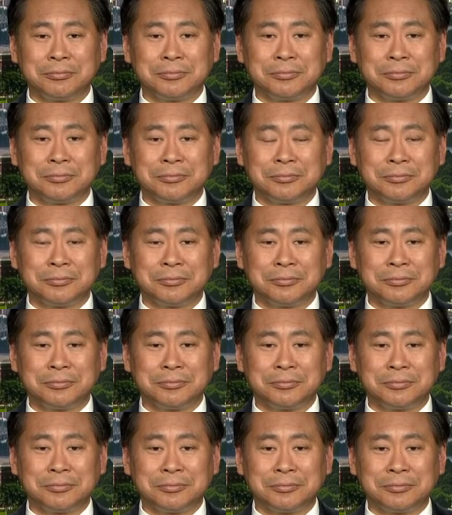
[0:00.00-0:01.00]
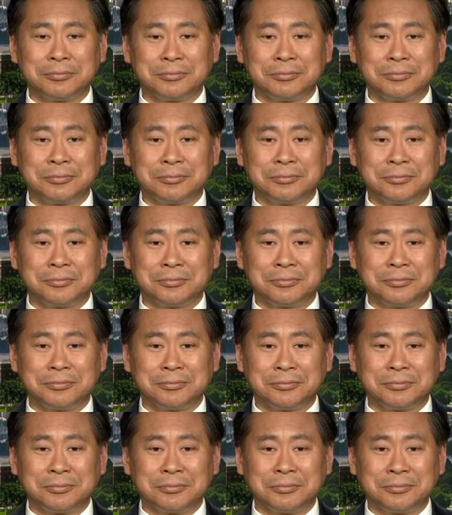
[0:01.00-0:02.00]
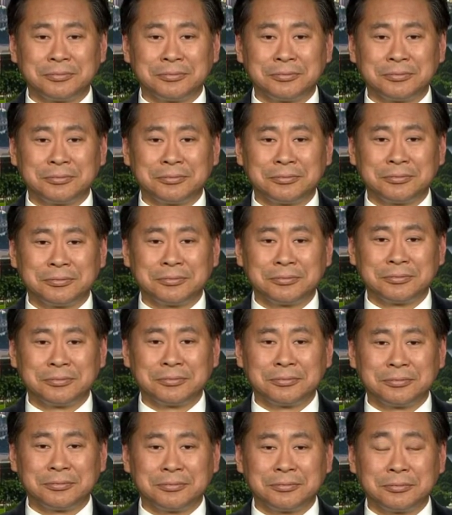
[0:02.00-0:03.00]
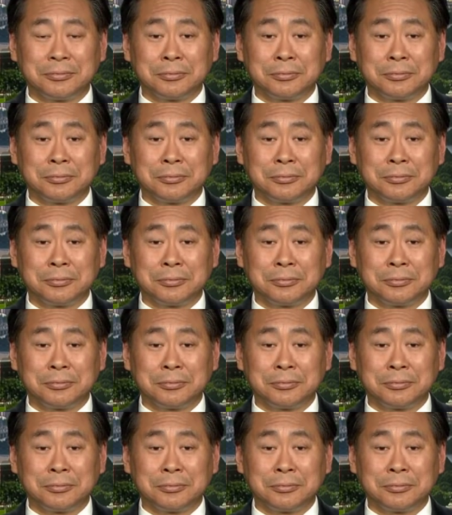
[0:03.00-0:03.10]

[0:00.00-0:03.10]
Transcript: (silent)